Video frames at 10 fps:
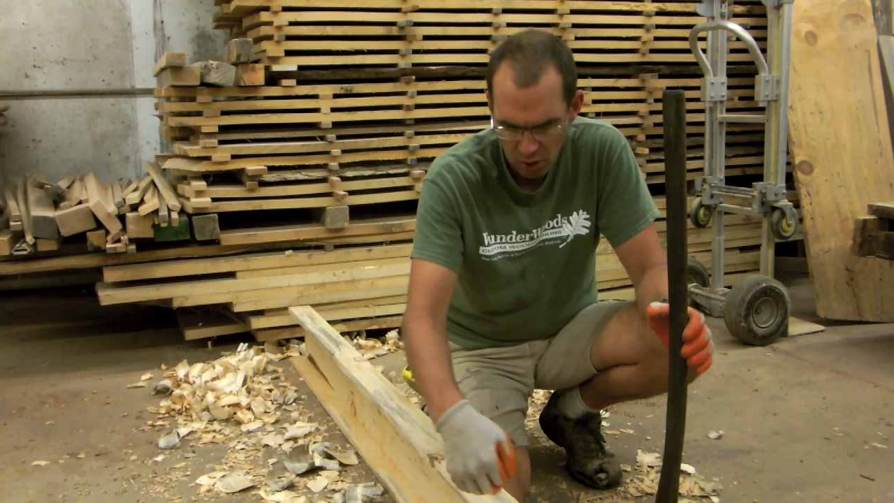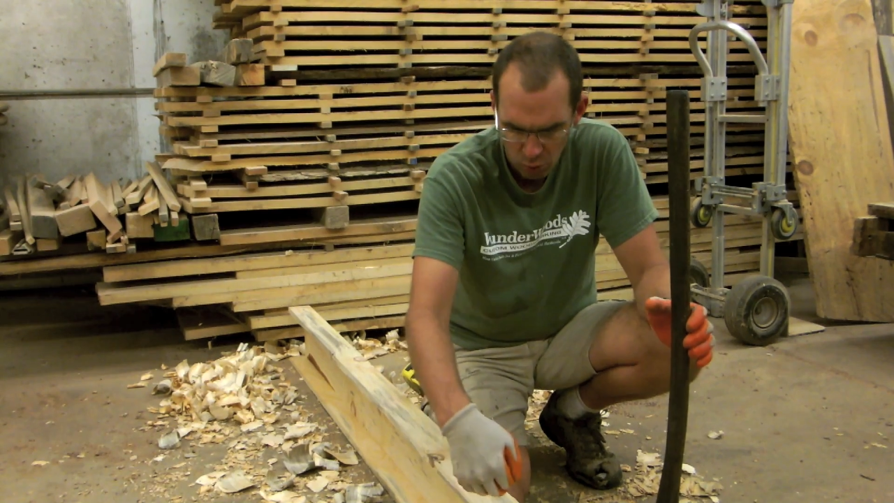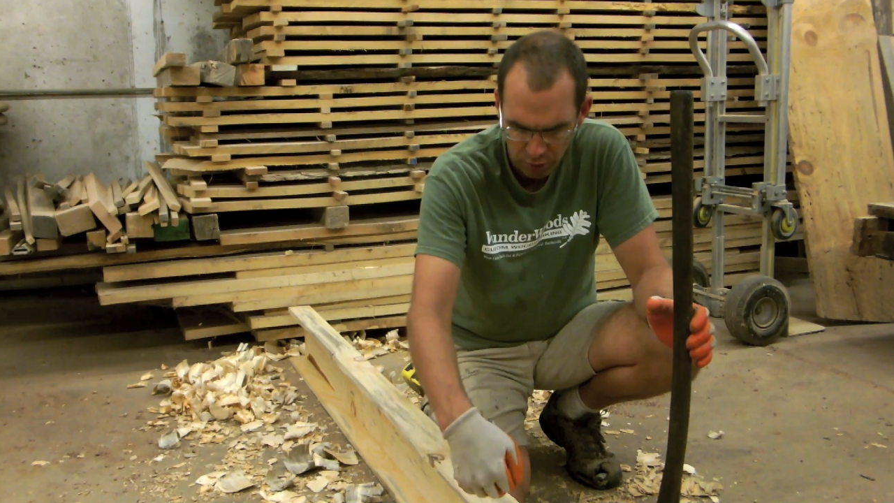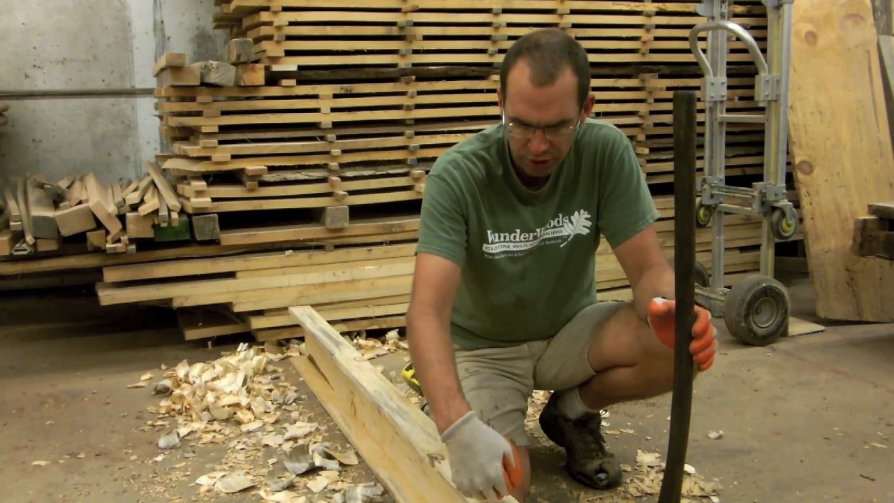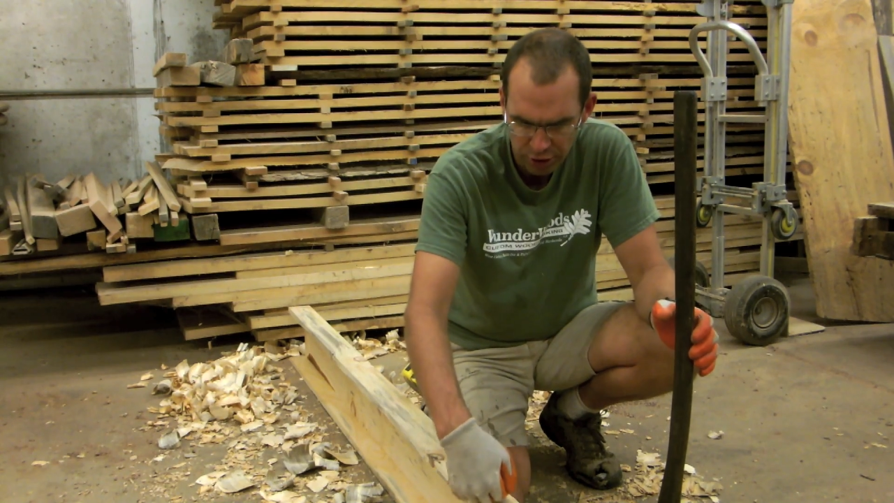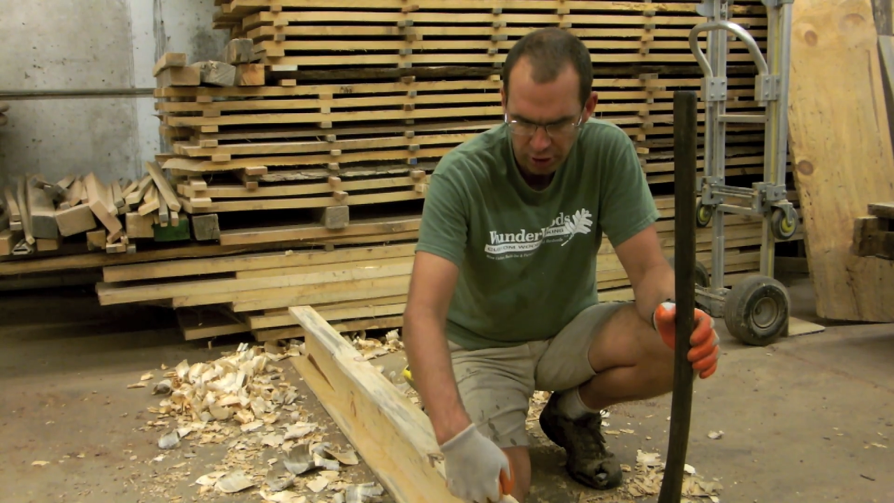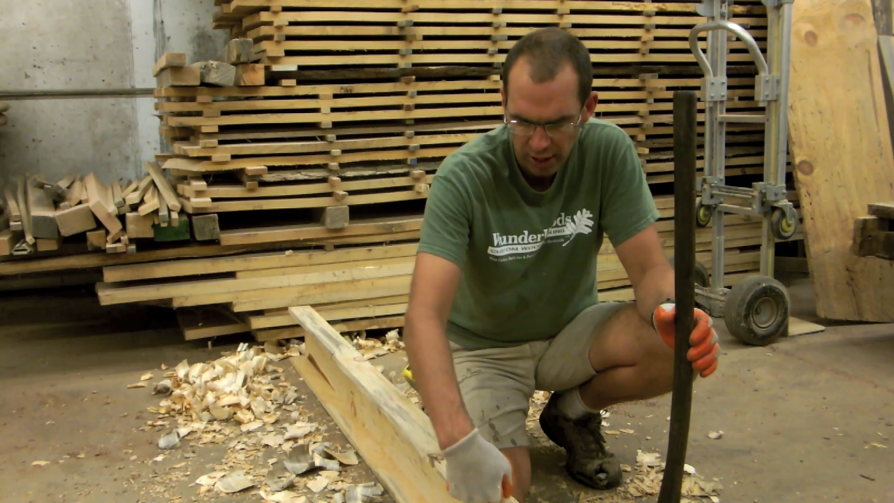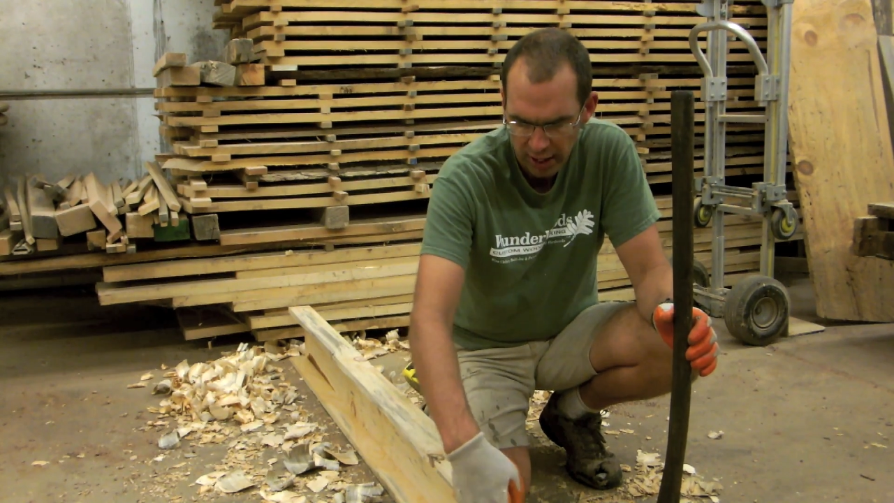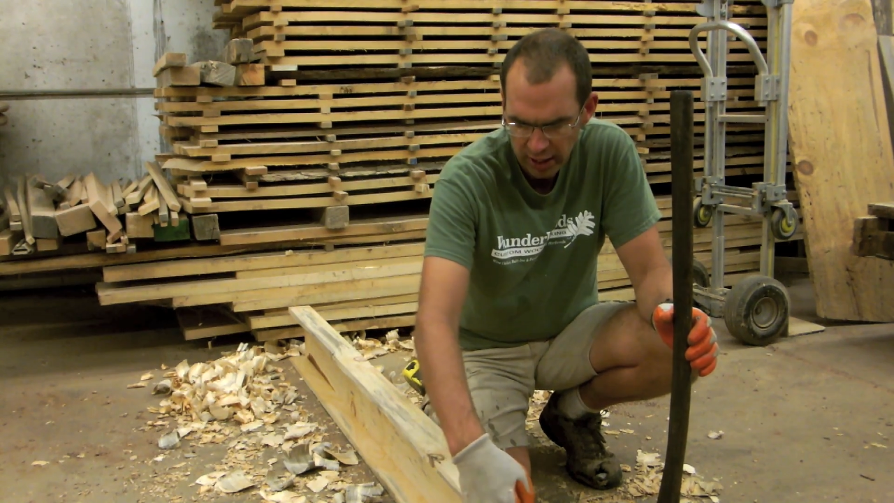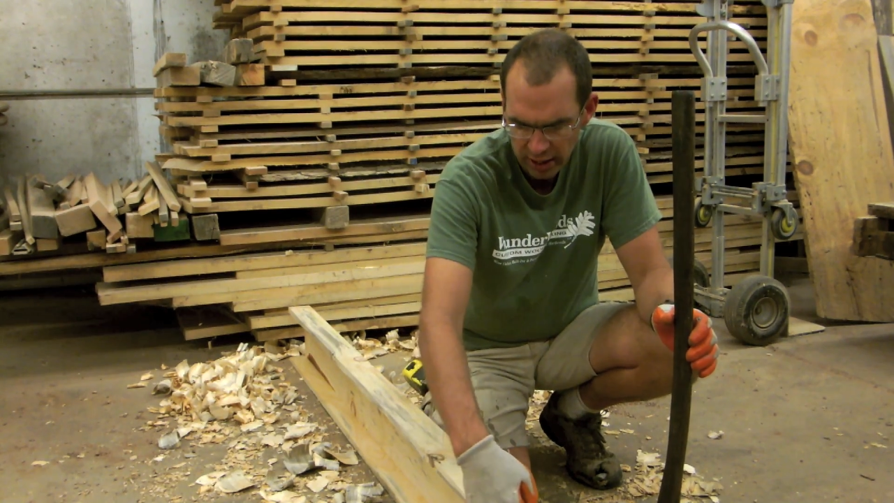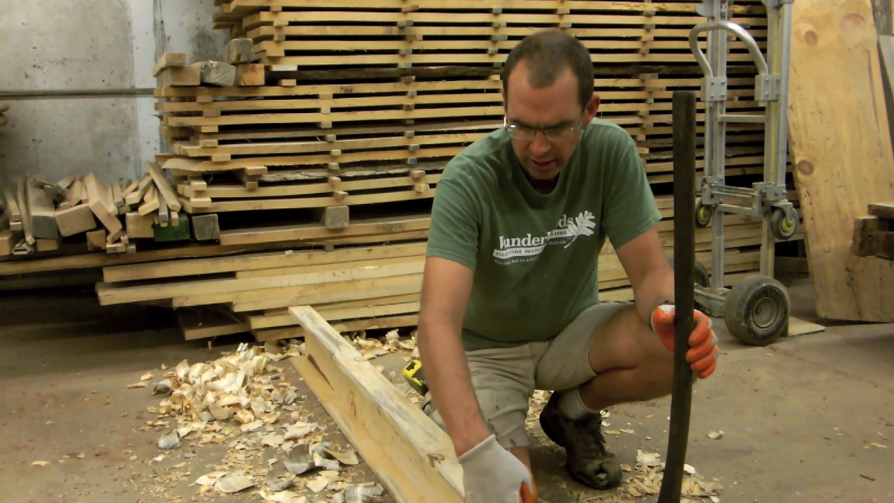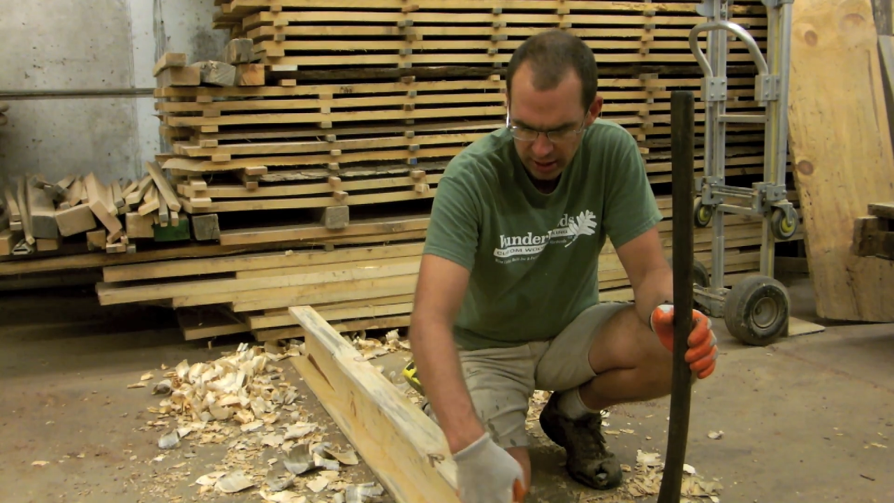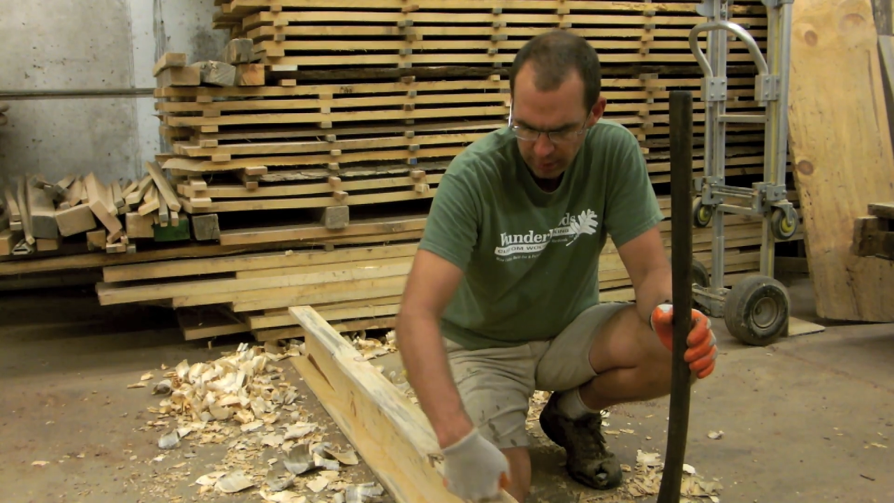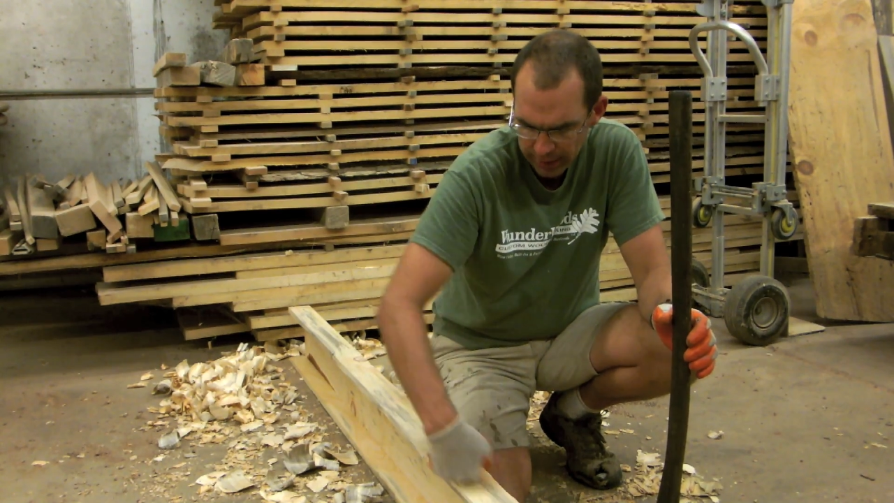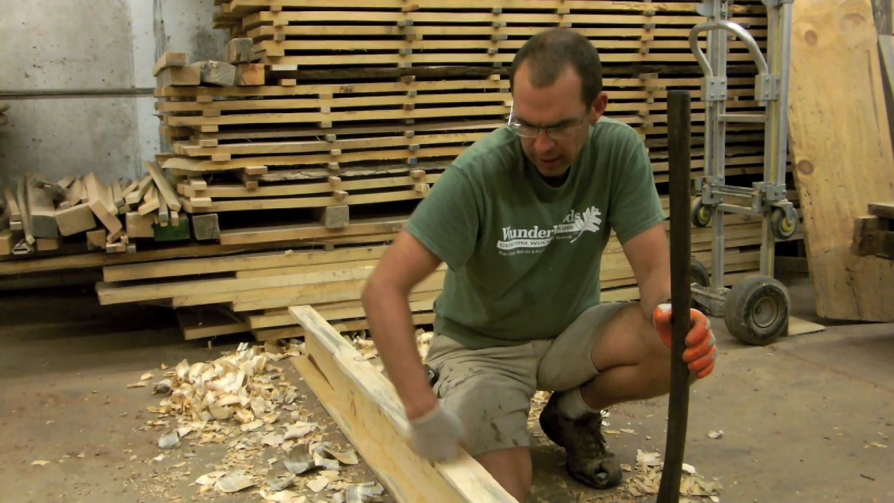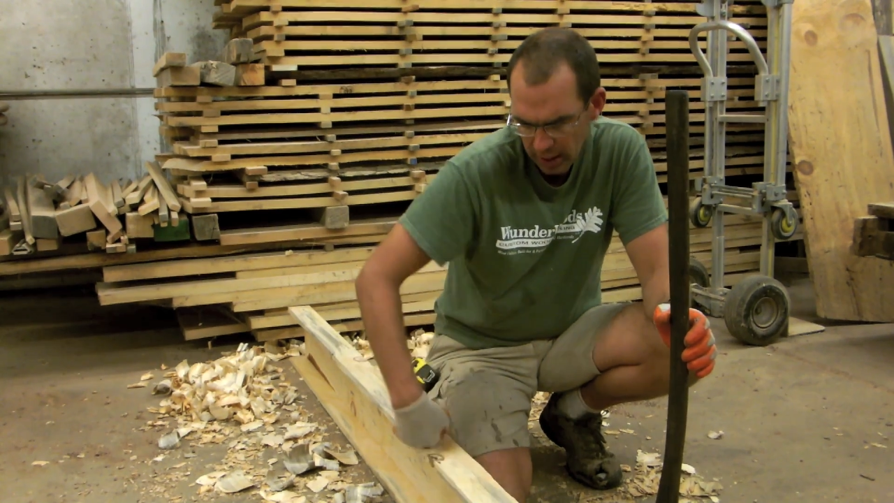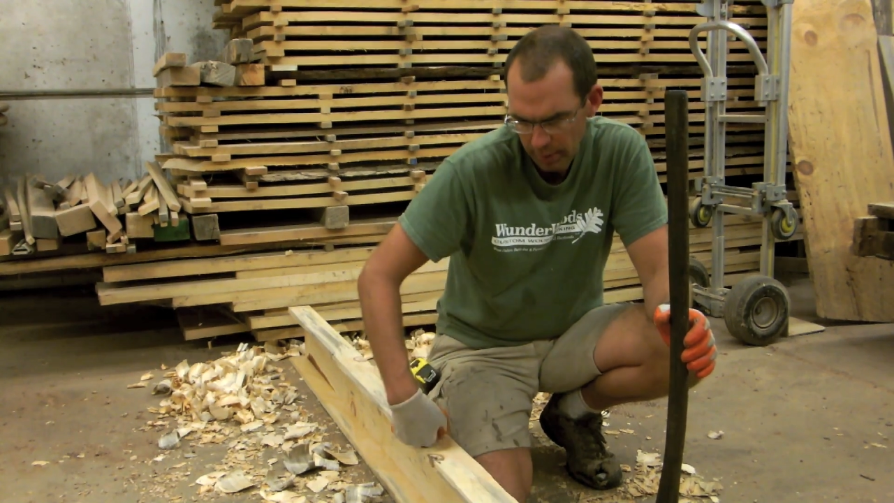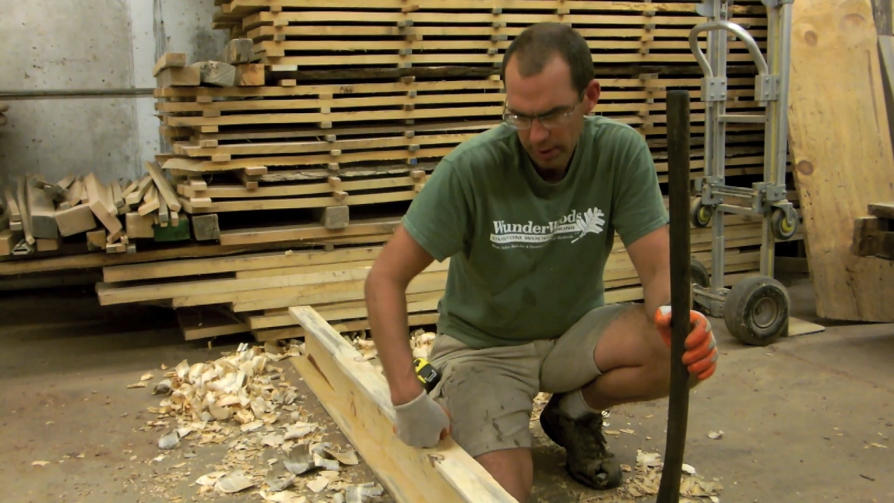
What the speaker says: with the grain coming up.